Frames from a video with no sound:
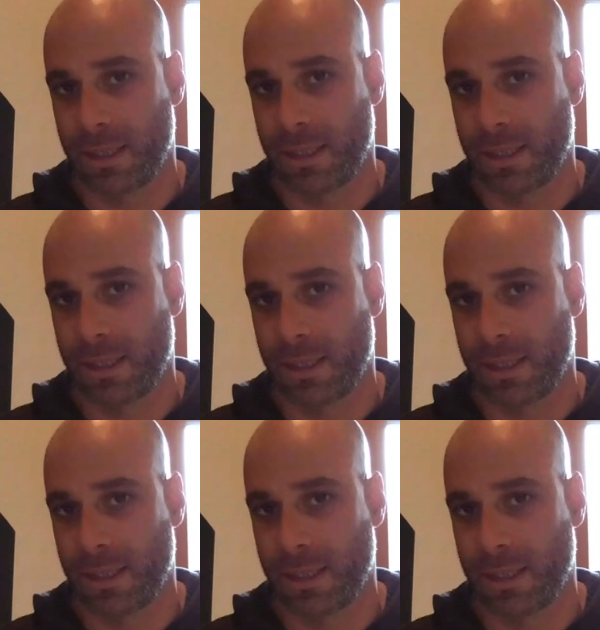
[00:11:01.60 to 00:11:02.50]
you
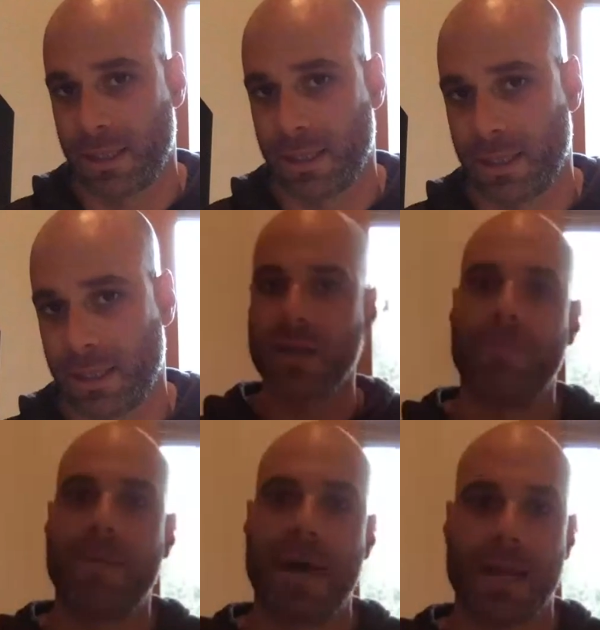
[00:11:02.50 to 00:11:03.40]
gotten what you want? Talk
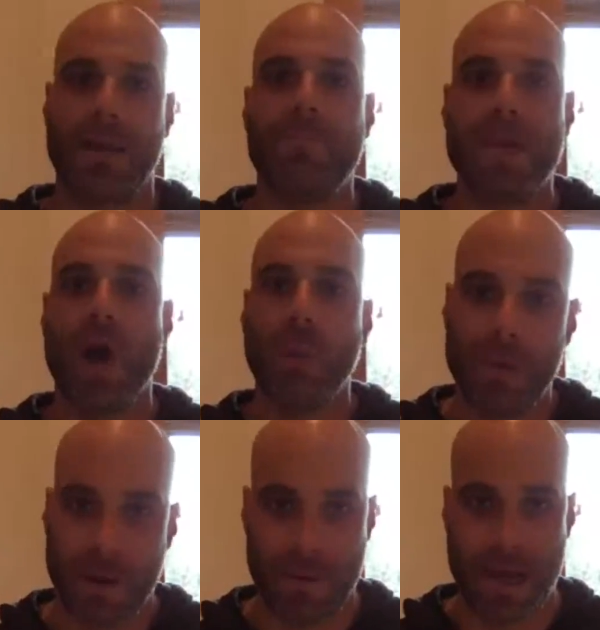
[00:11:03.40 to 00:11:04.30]
about it. Be
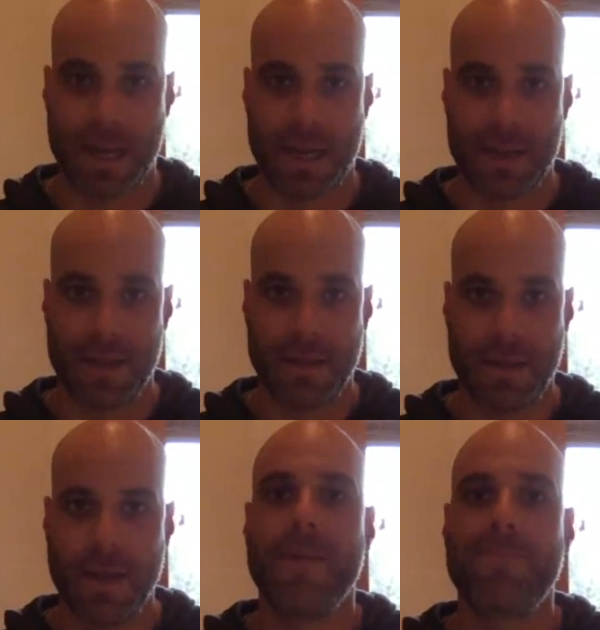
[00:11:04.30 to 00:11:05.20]
open about it.
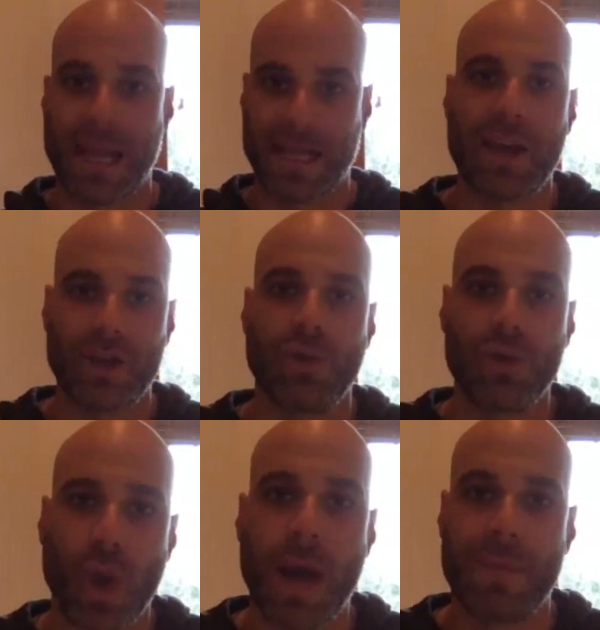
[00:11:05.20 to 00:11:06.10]
That's how you
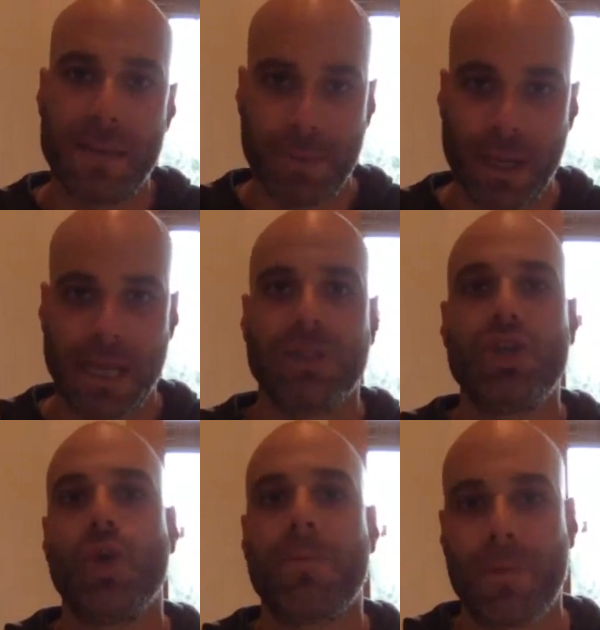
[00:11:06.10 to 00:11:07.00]
draw people into
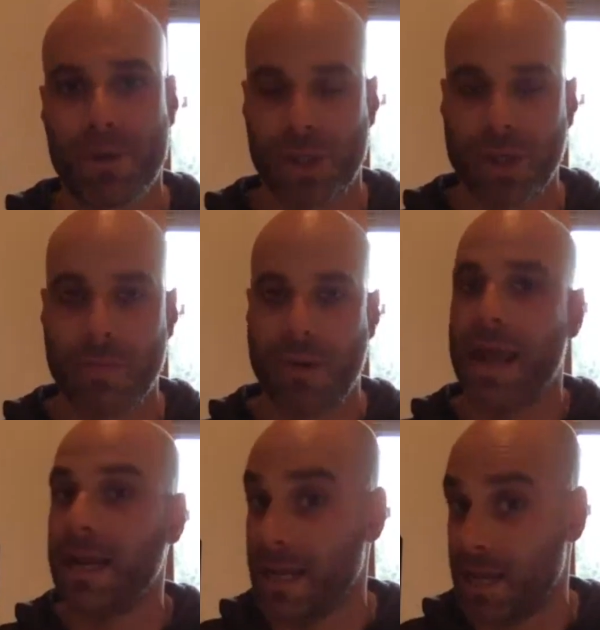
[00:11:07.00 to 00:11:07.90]
your personal brand.
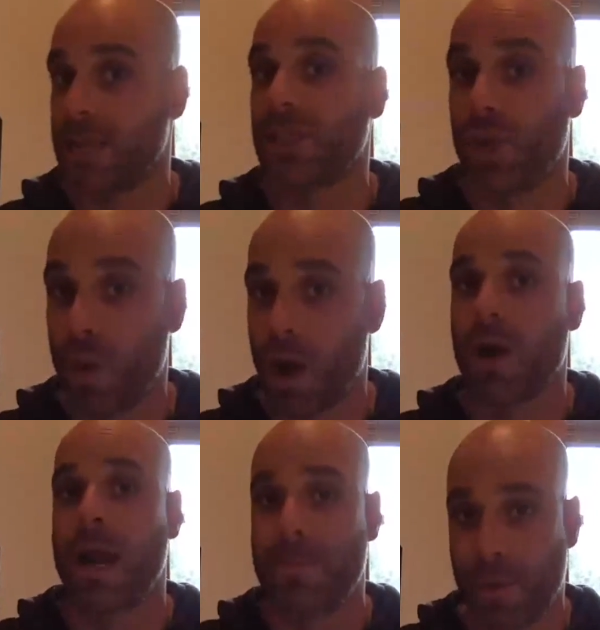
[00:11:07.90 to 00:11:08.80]
And yes, you are
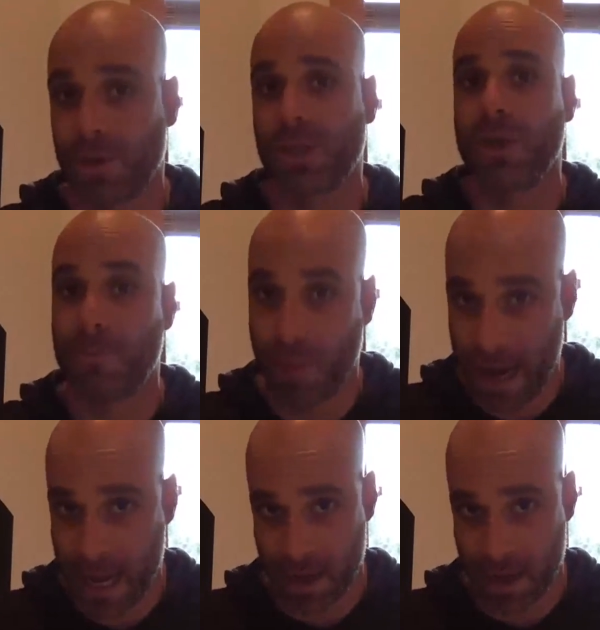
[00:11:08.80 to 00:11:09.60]
a personal brand.